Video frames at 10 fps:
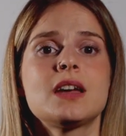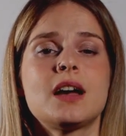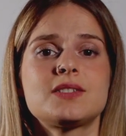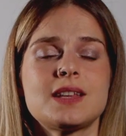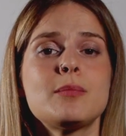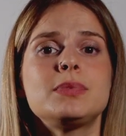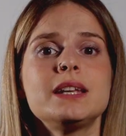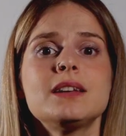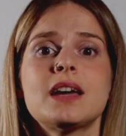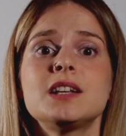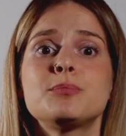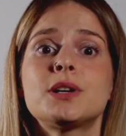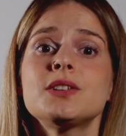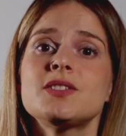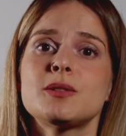assembly, and
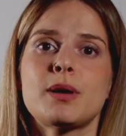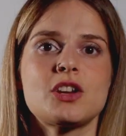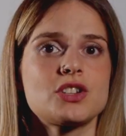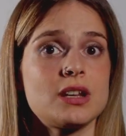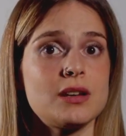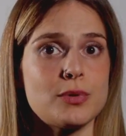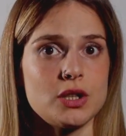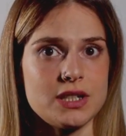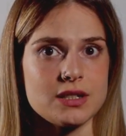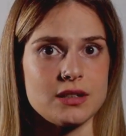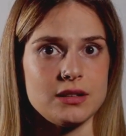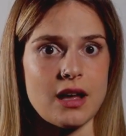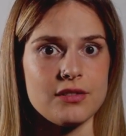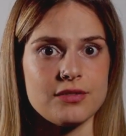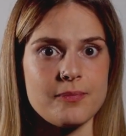participation in political
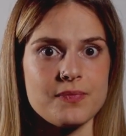life.